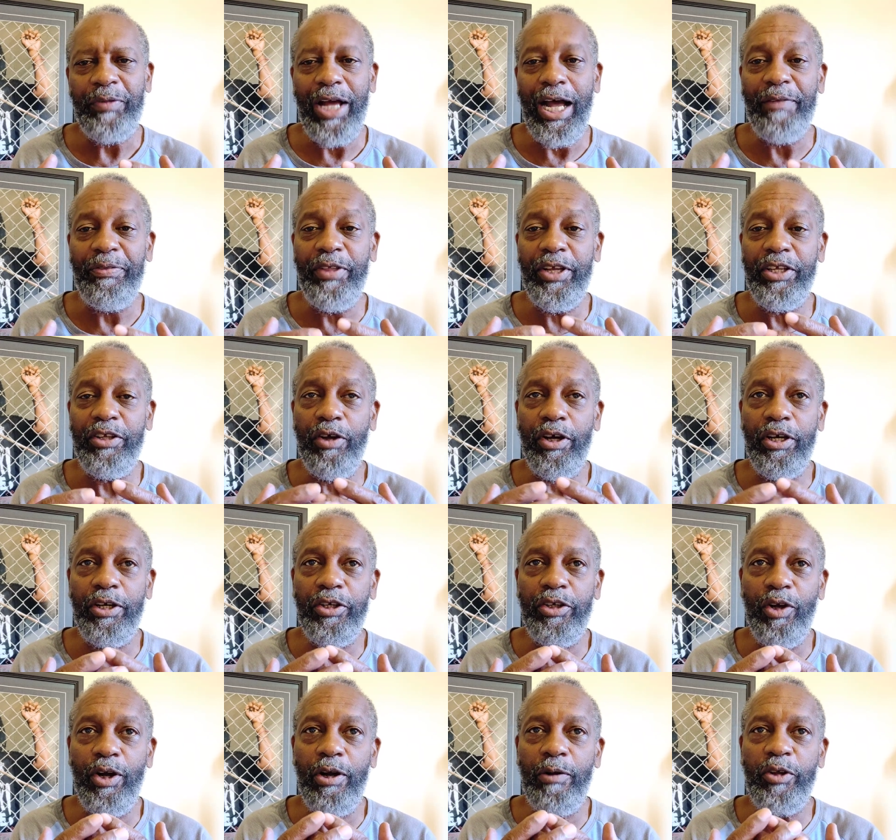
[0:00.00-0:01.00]
I think
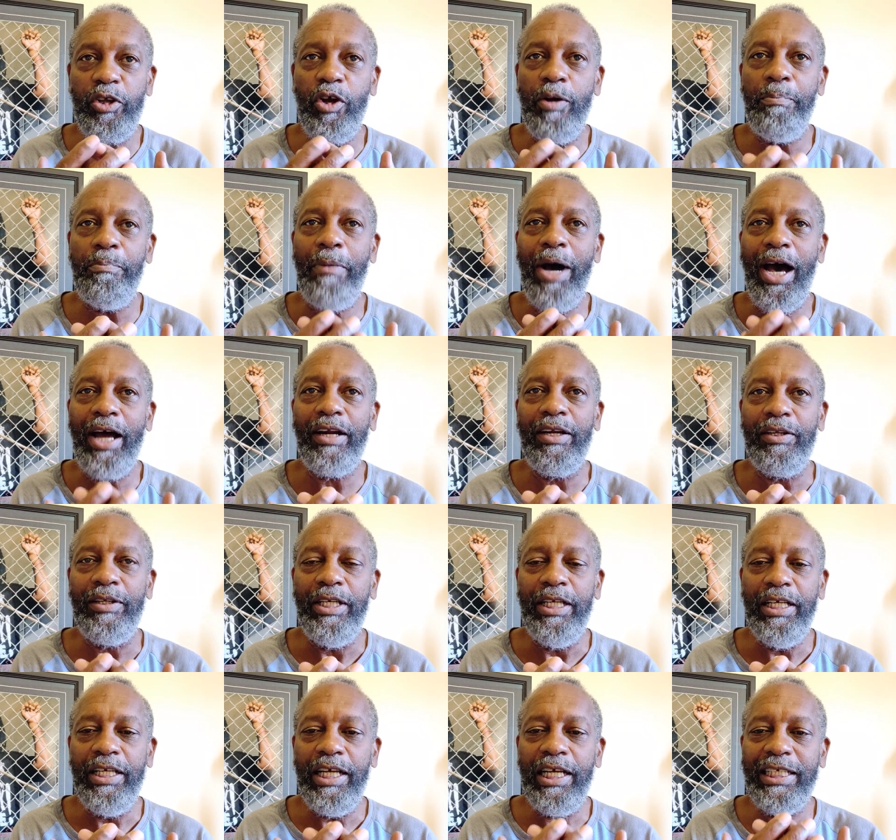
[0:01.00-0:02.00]
your your your
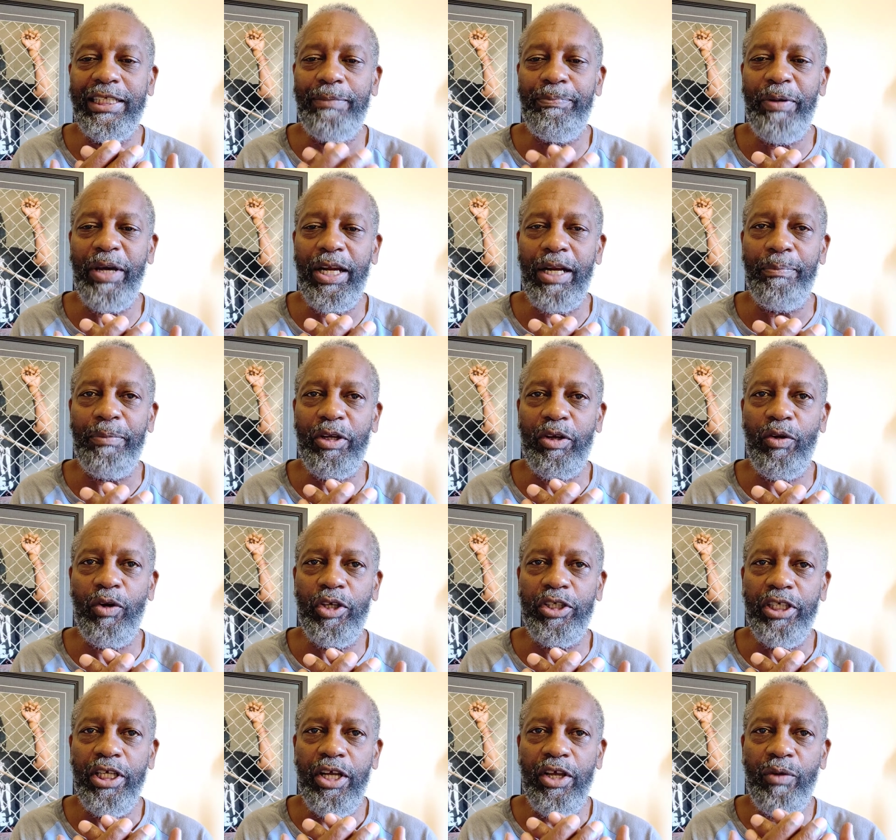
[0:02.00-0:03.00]
model is better
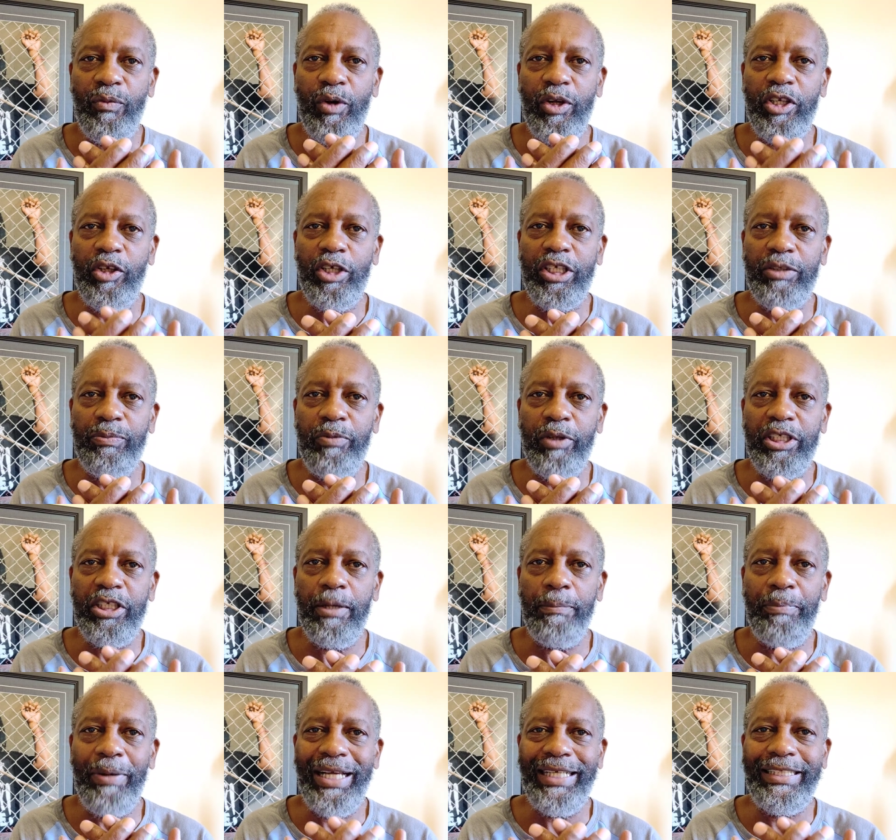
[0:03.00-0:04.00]
because what you're, what
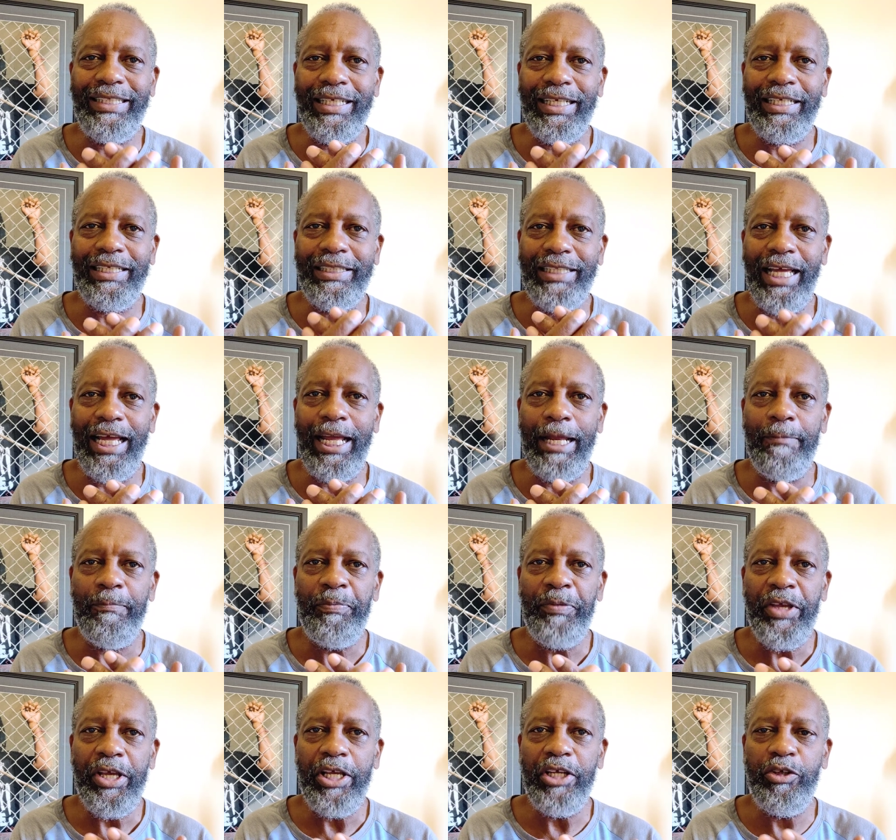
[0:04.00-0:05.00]
you're basically saying
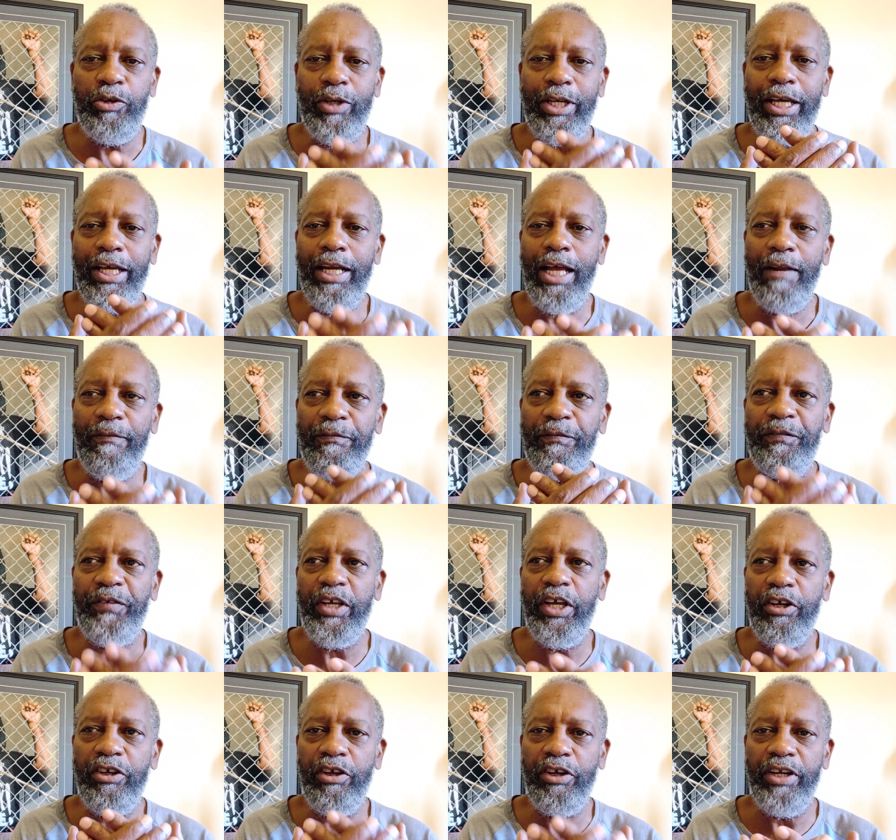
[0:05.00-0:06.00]
is you cannot
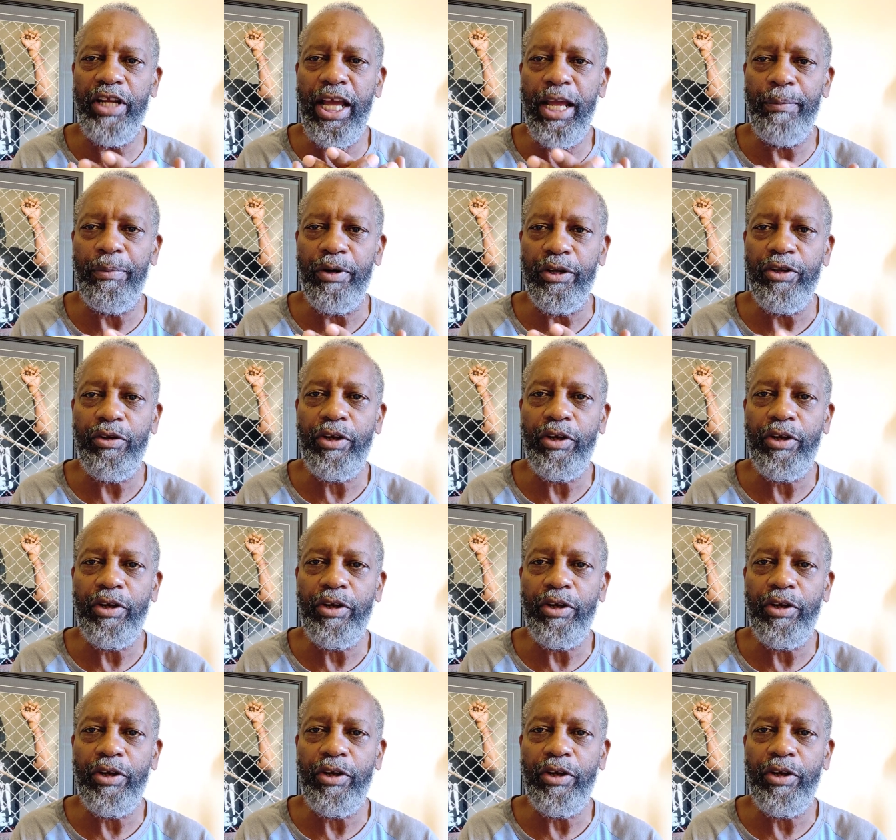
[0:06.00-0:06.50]
fear your neighbor.